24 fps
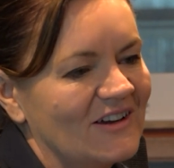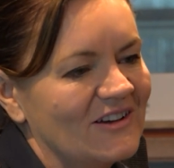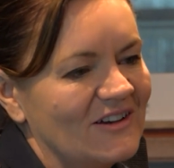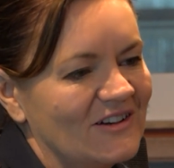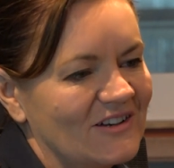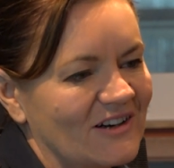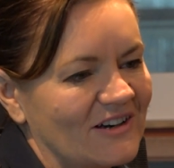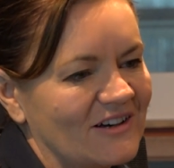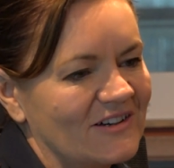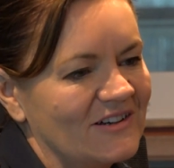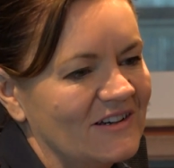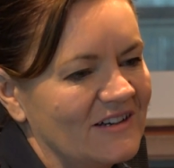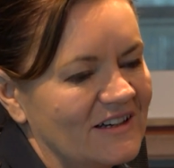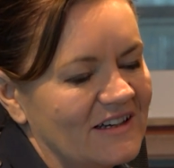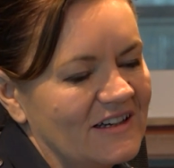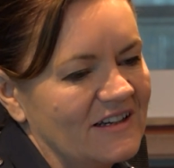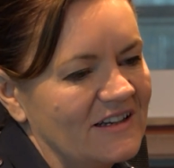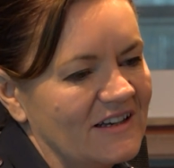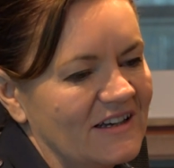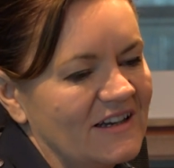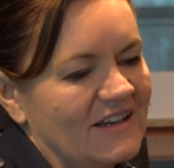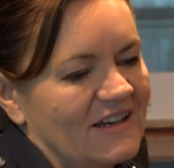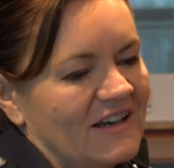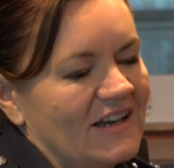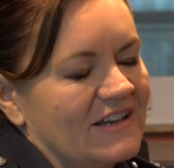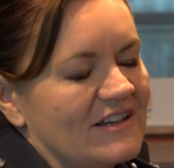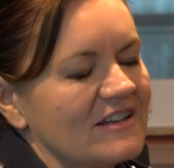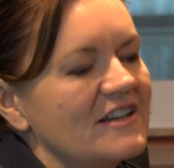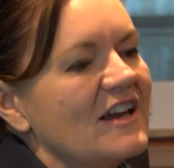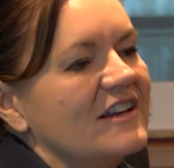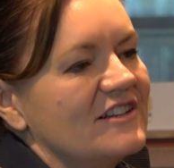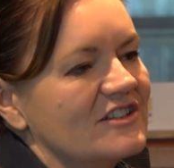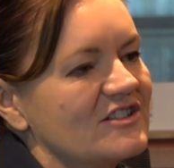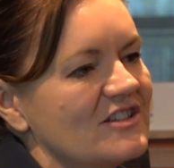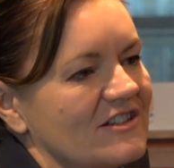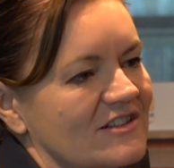
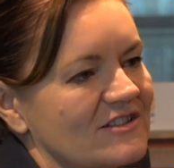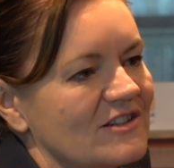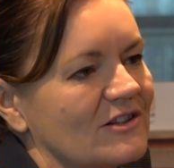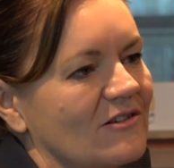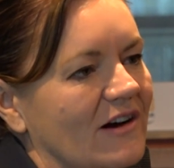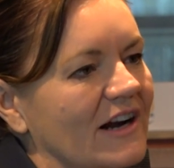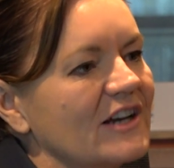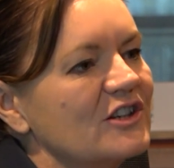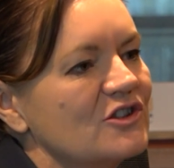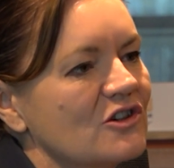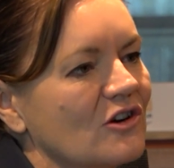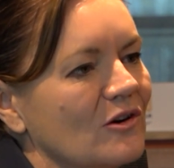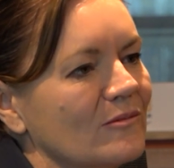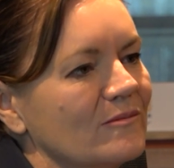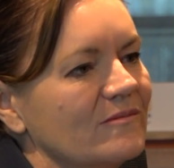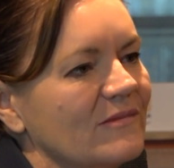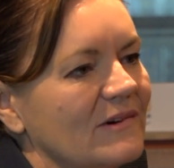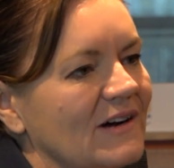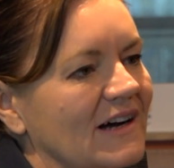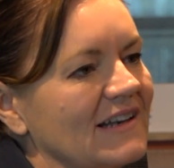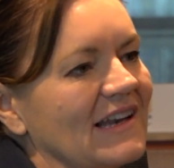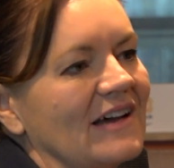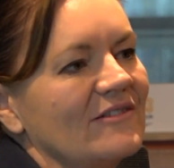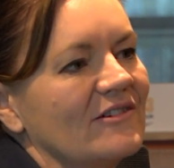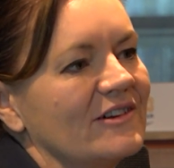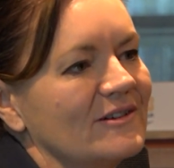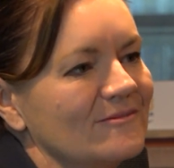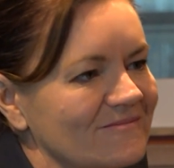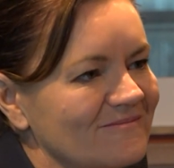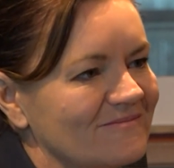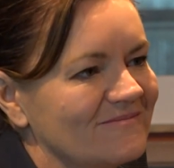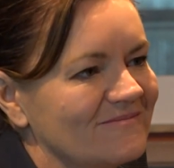it's just a great job. I love it.